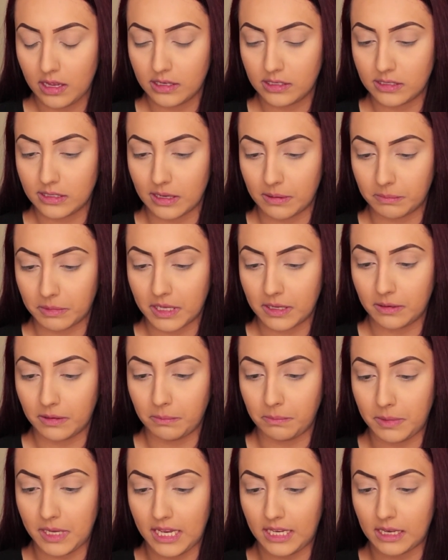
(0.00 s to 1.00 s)
Some
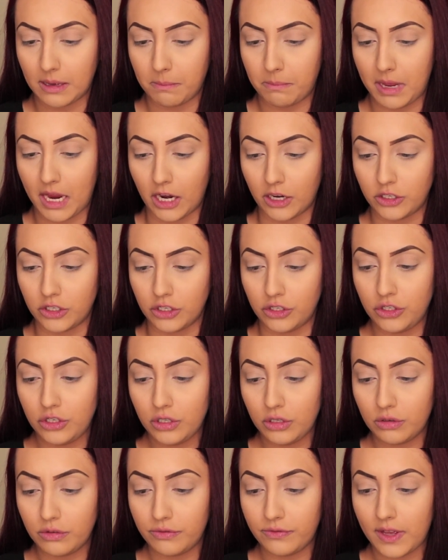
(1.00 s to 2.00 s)
can be compared to
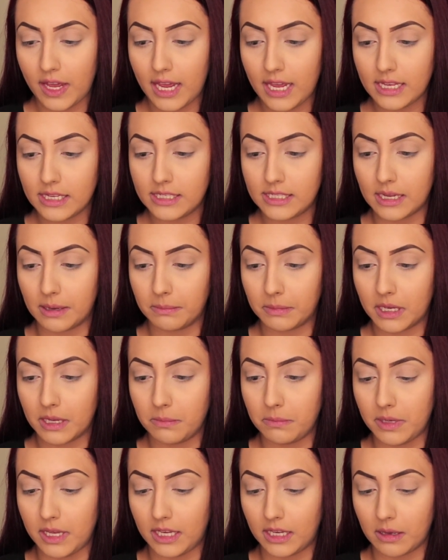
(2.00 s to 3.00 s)
Too Faced, some
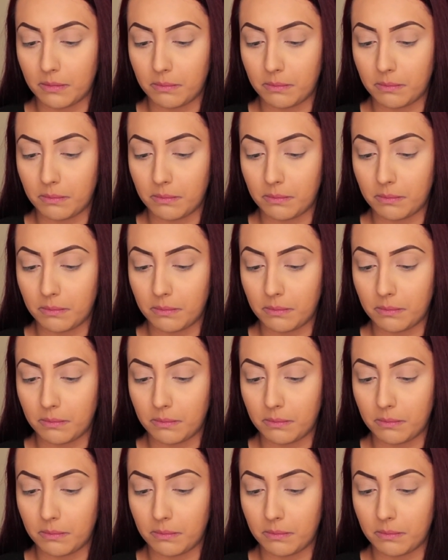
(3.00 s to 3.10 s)
can be